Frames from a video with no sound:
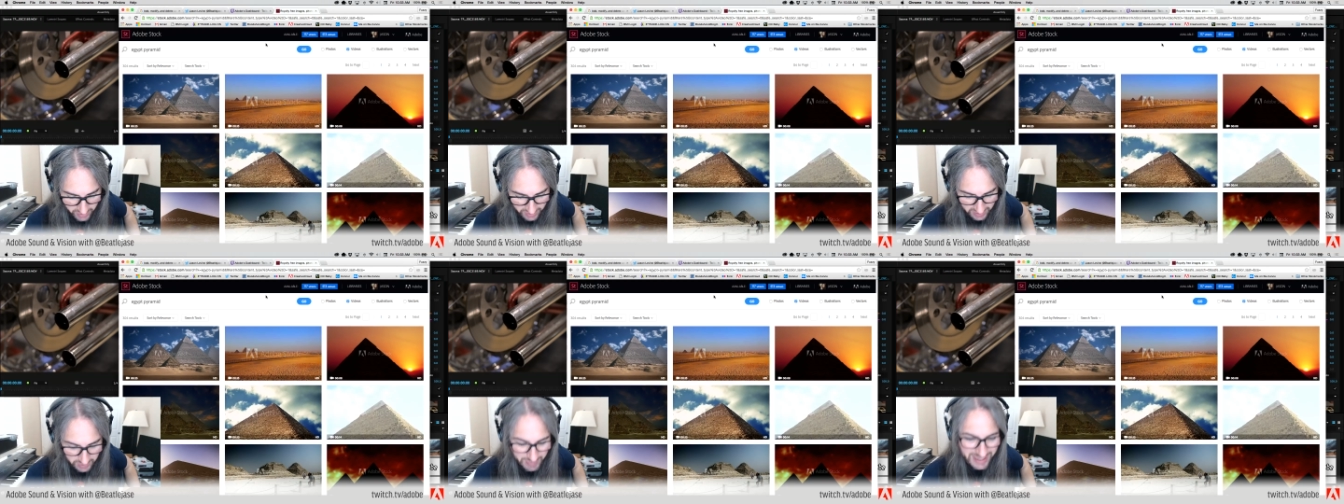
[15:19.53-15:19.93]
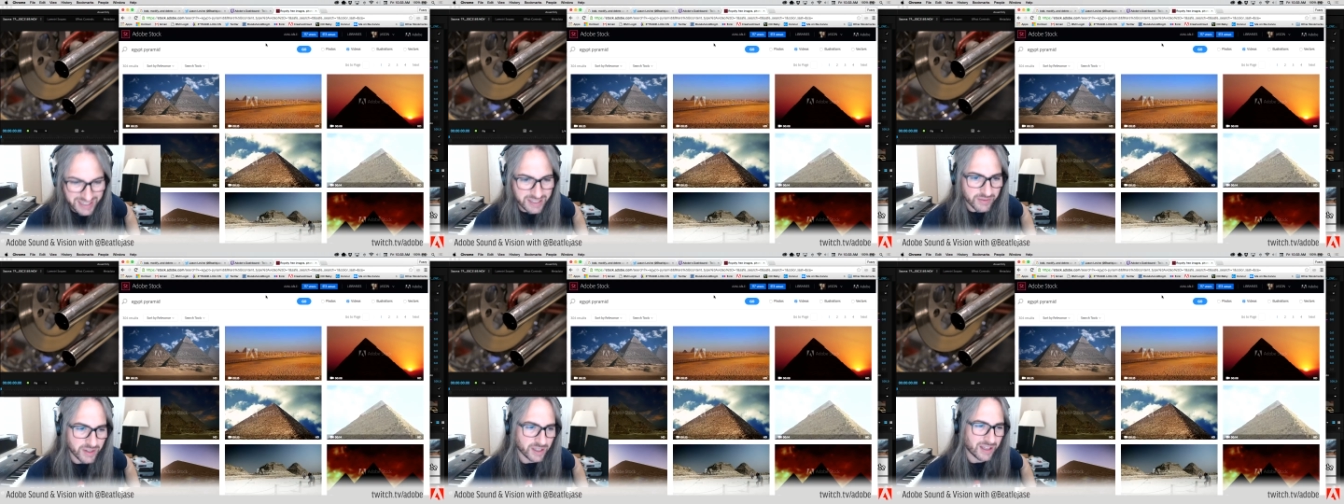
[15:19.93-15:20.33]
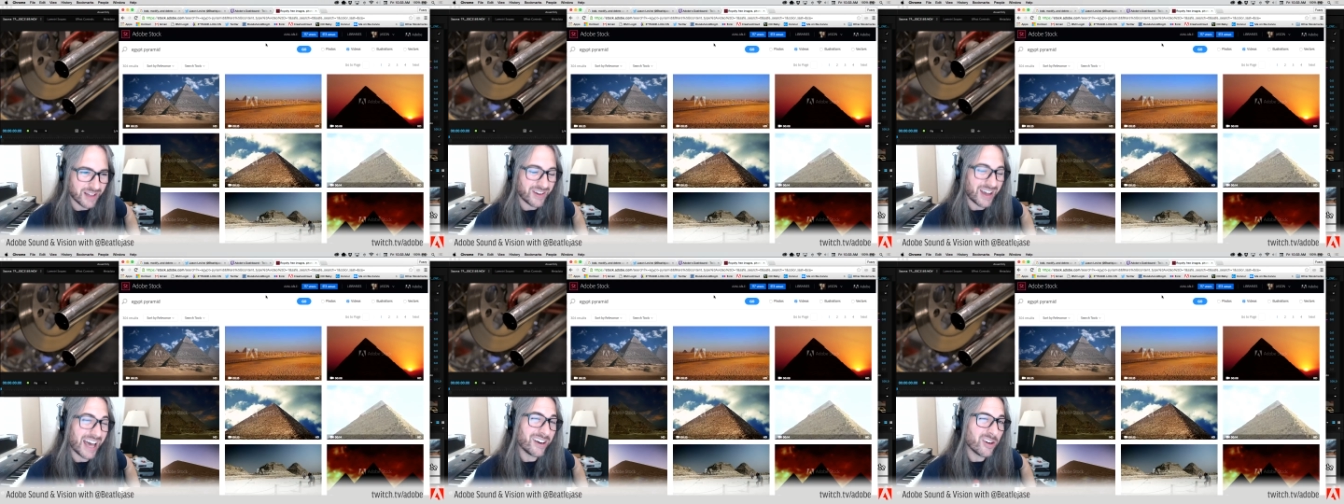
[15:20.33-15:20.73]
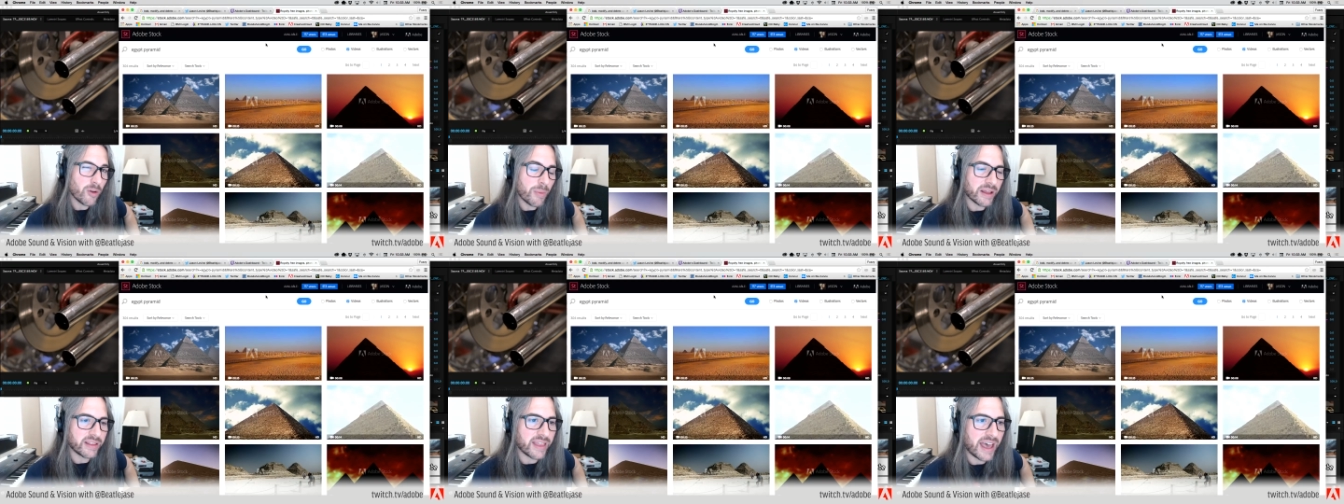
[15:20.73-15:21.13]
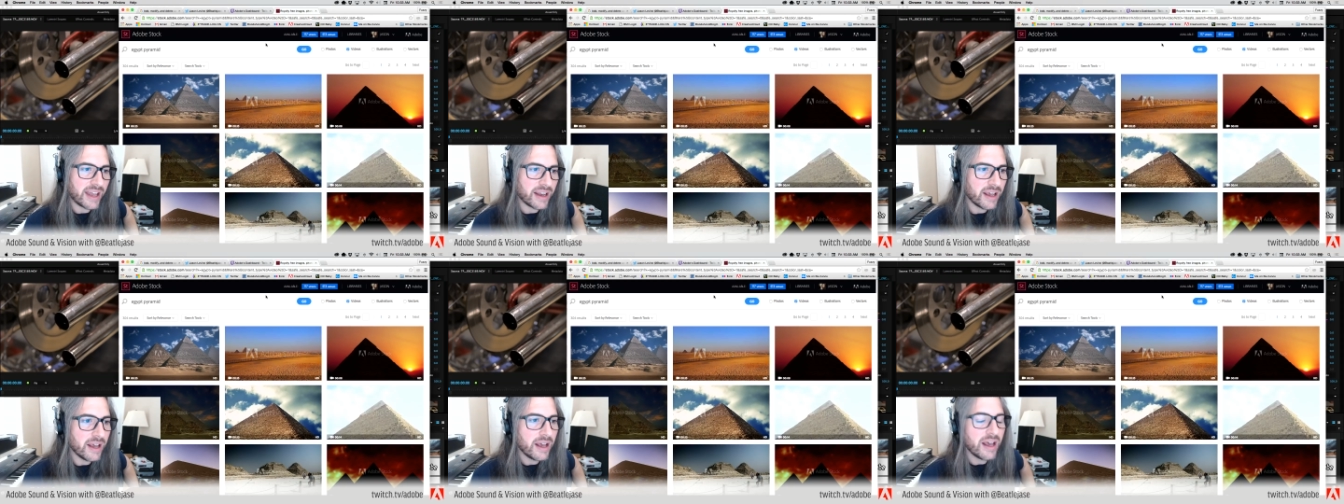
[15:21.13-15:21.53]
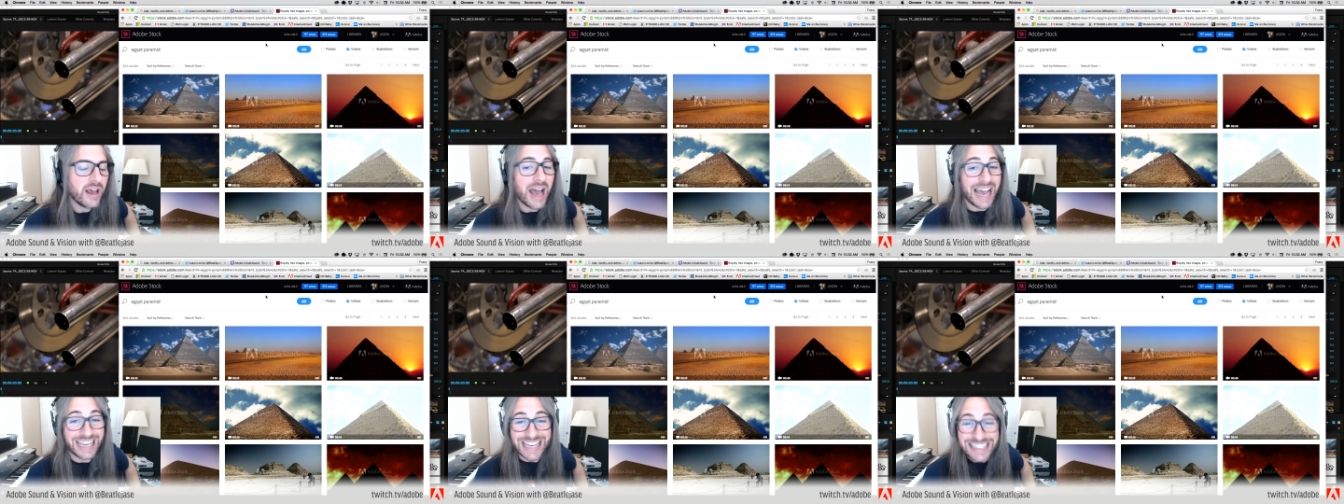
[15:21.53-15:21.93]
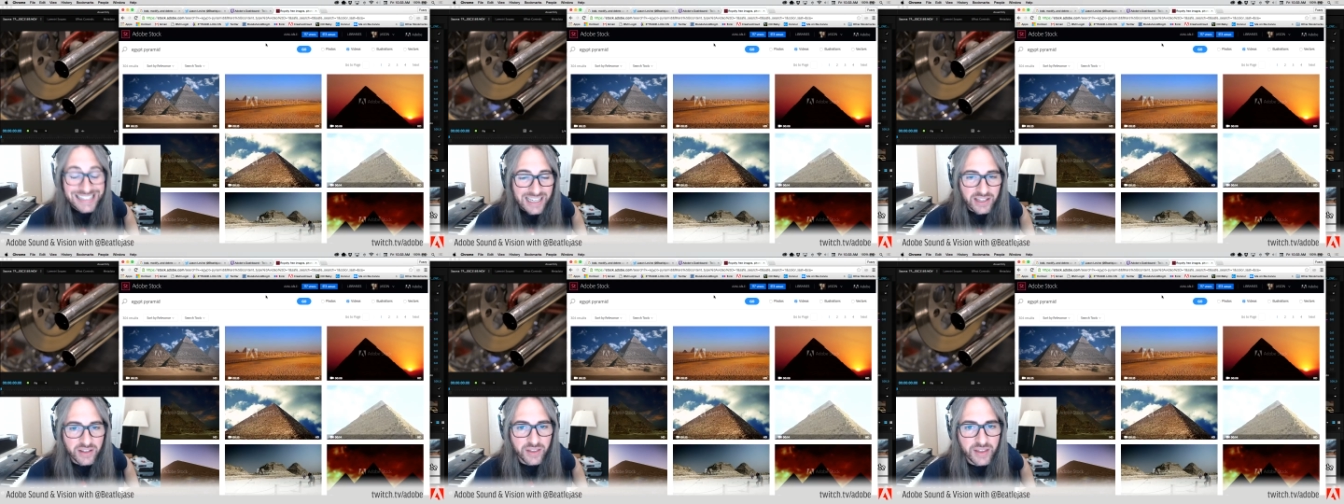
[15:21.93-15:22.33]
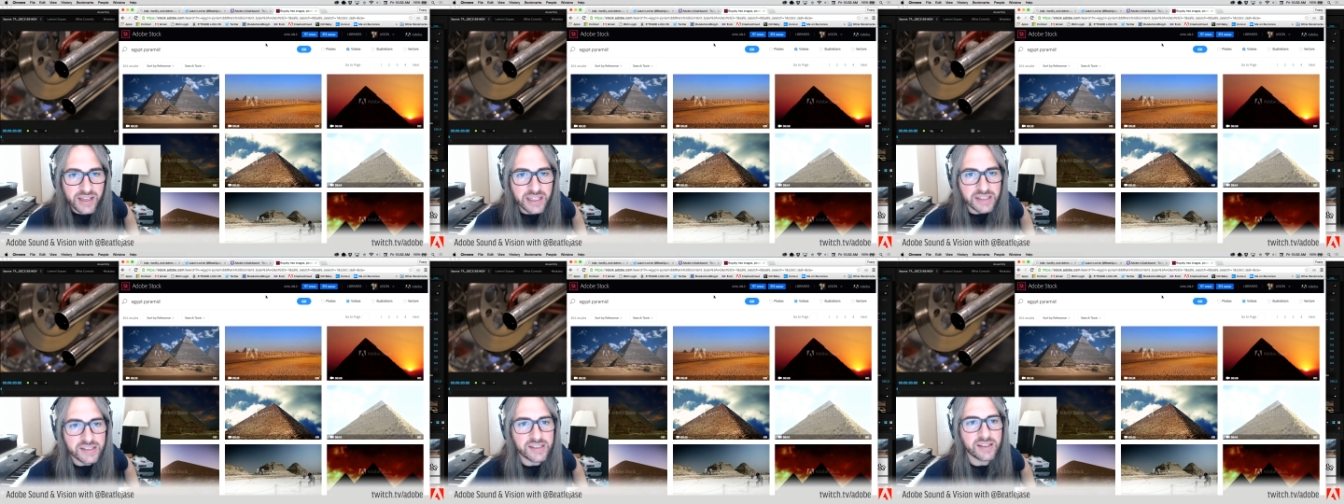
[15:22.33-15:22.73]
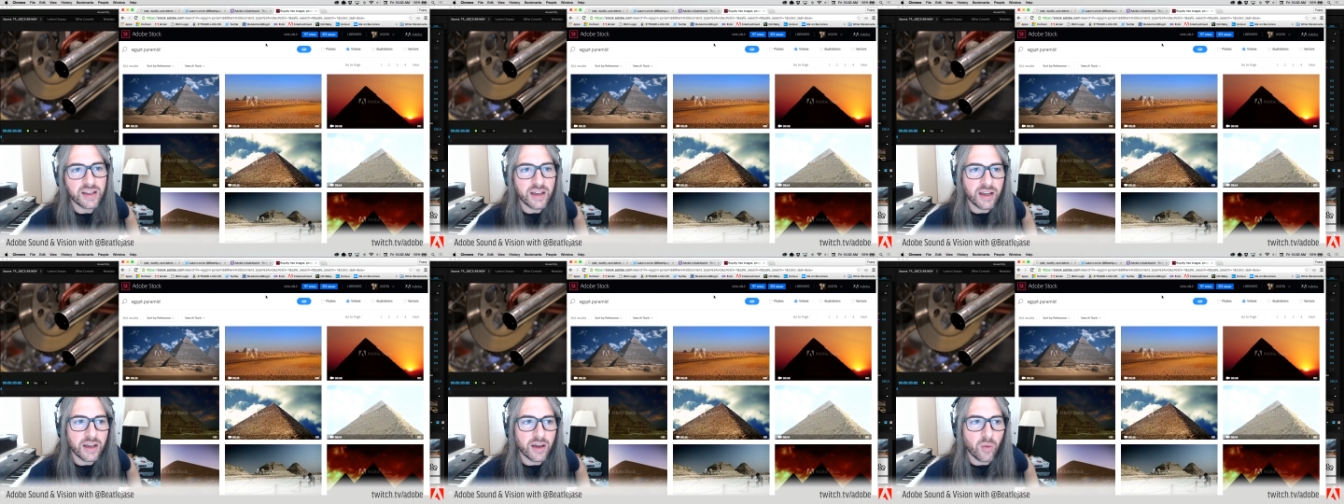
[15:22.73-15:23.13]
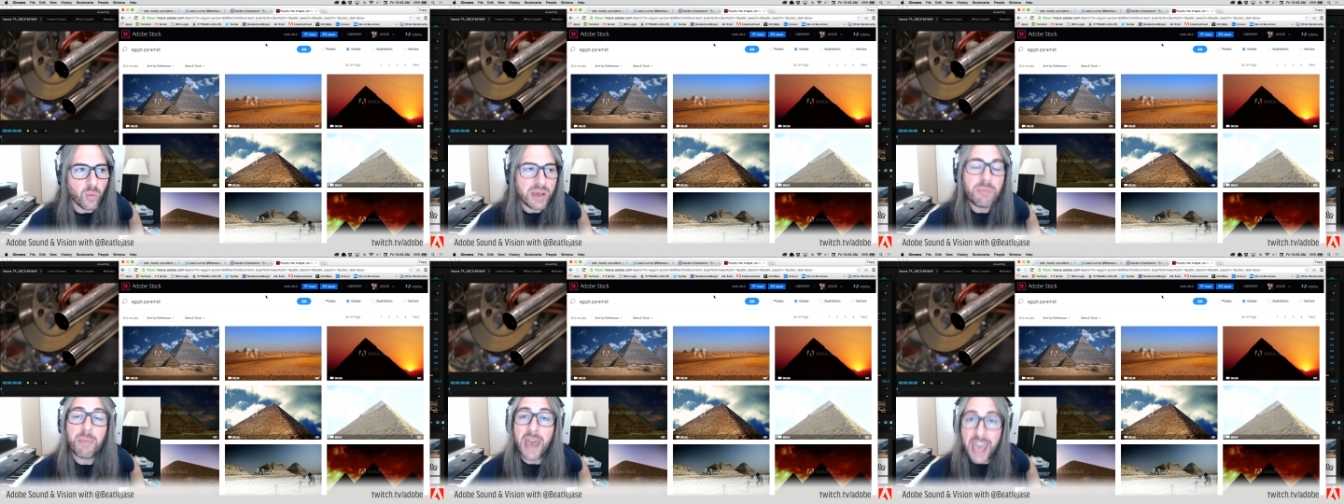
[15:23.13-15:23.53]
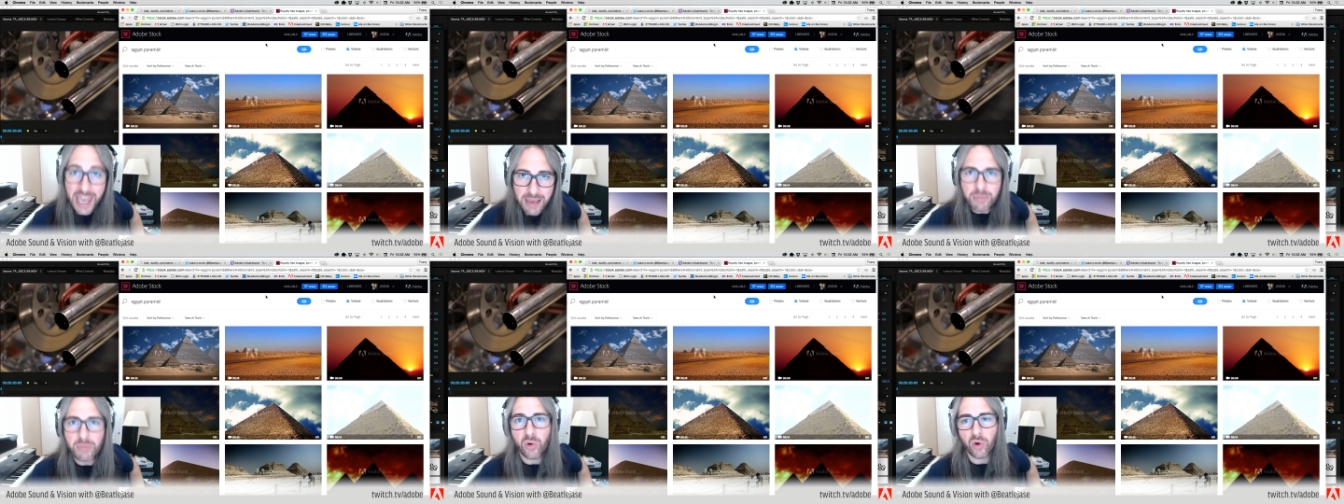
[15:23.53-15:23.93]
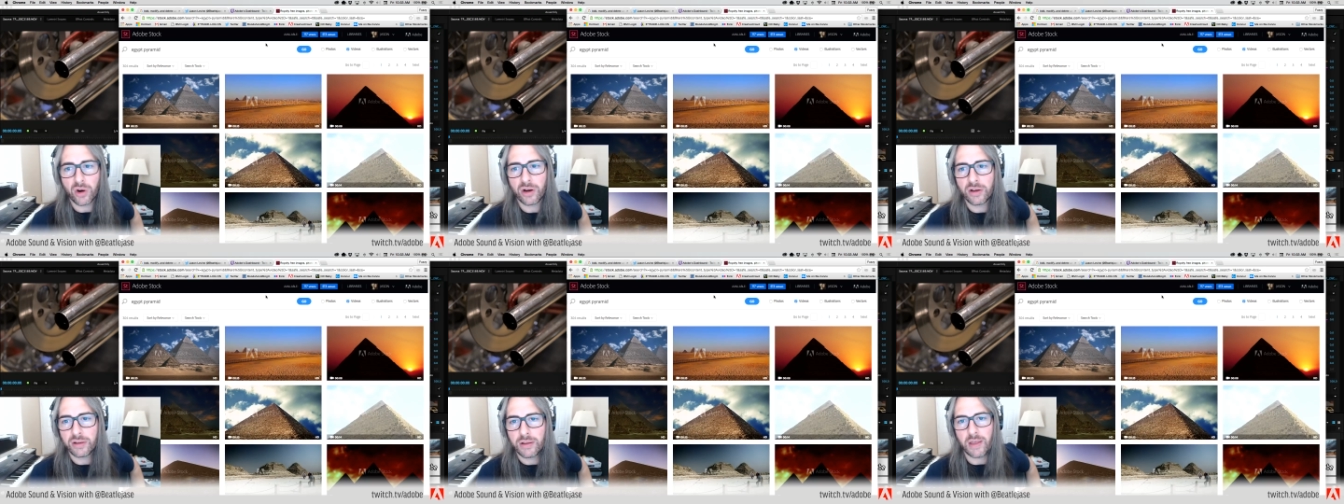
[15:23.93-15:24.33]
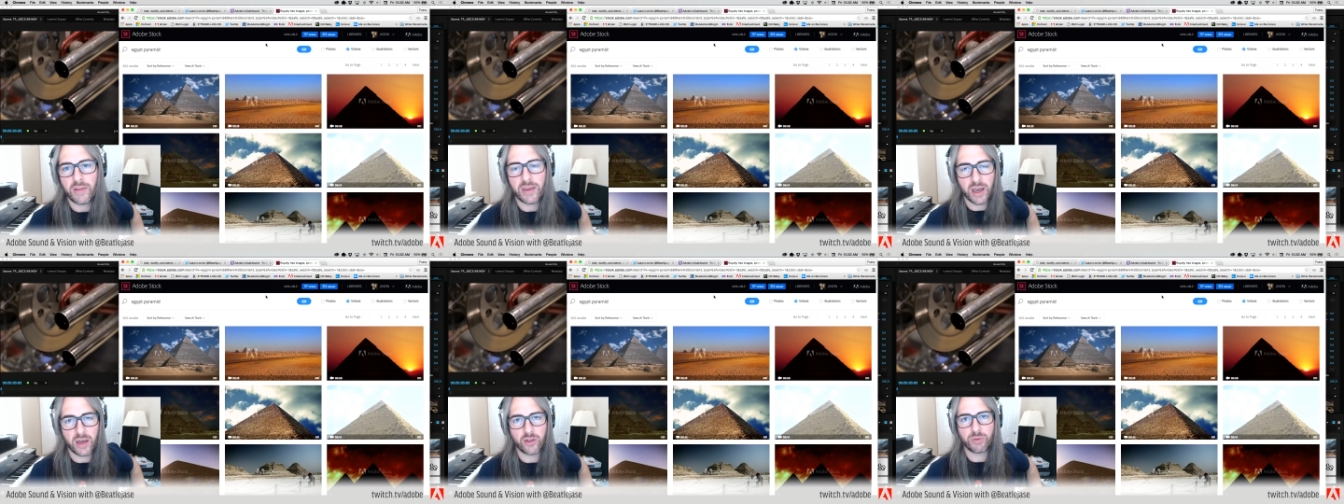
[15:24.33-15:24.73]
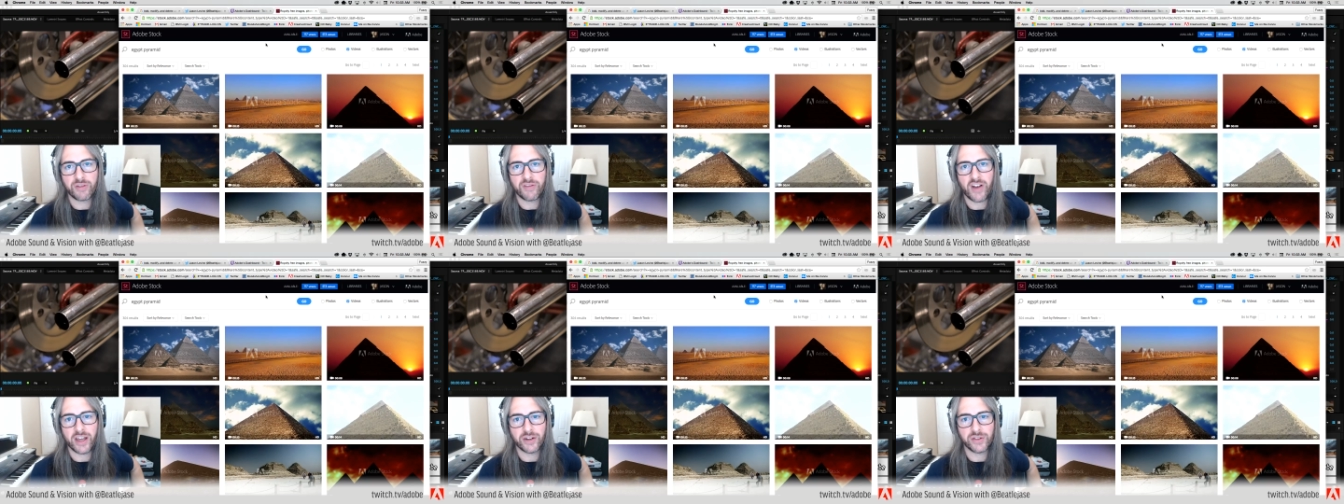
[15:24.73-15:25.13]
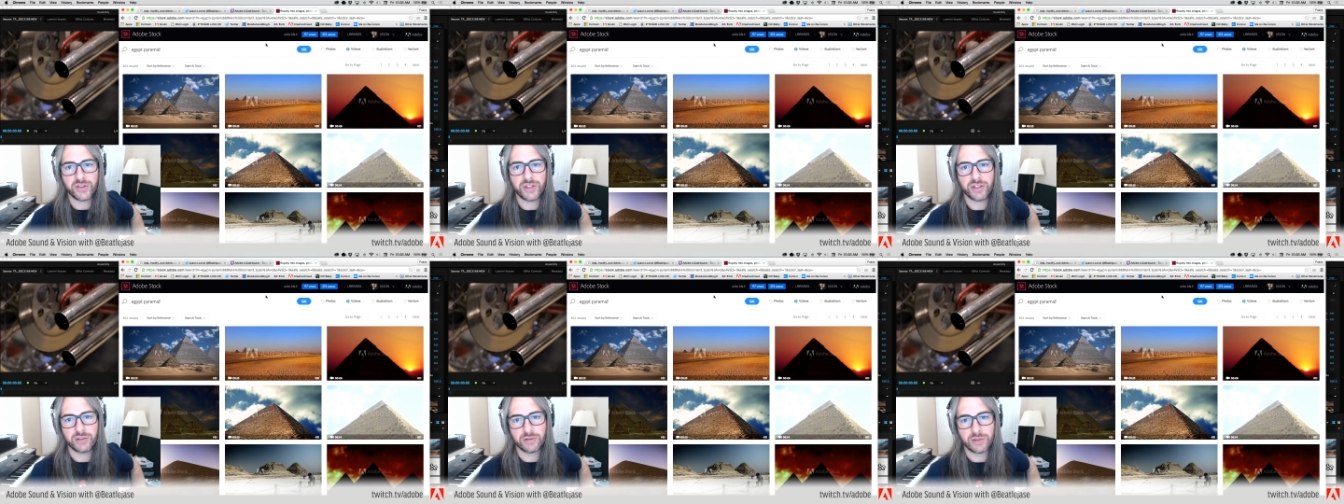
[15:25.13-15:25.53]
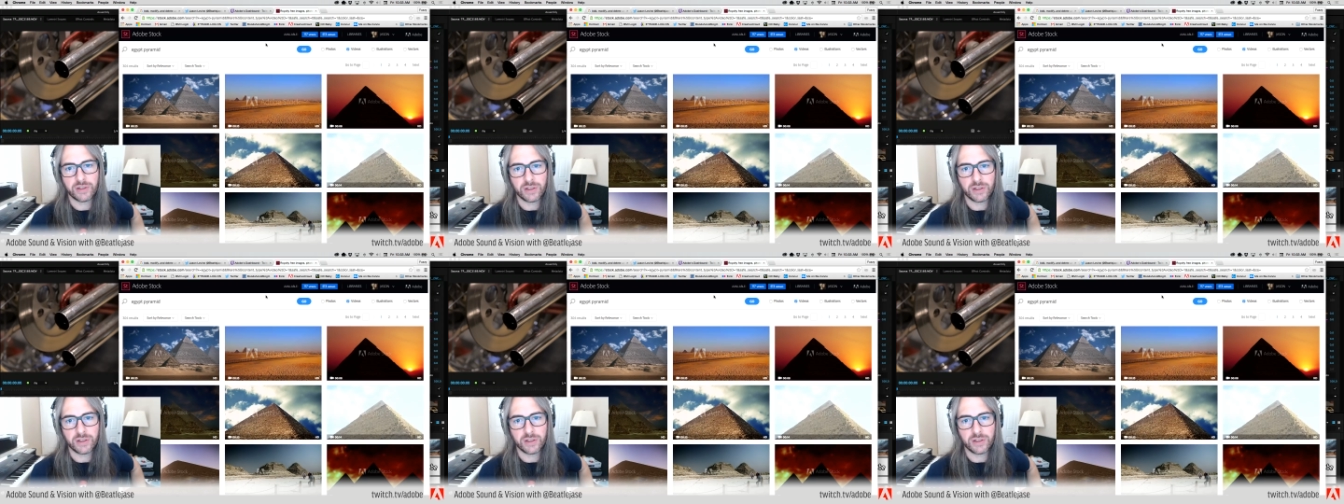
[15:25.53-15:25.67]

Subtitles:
most expensive on the cloud. I don't know about that. I can tell you this. We pay more than the other providers do.